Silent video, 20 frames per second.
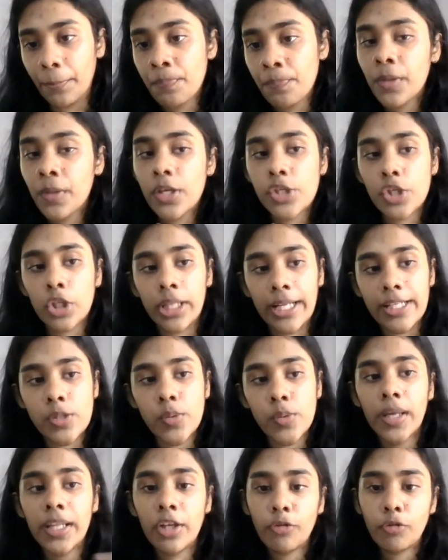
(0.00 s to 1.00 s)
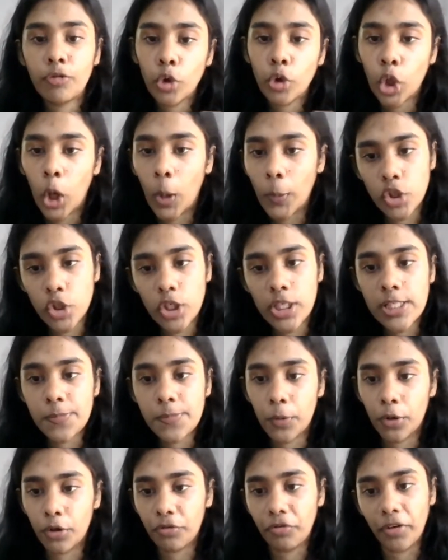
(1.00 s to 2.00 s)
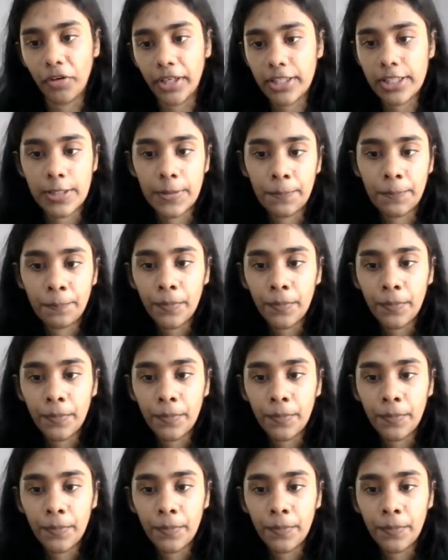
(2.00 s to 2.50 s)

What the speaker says: So that's why the fourth option is perfect.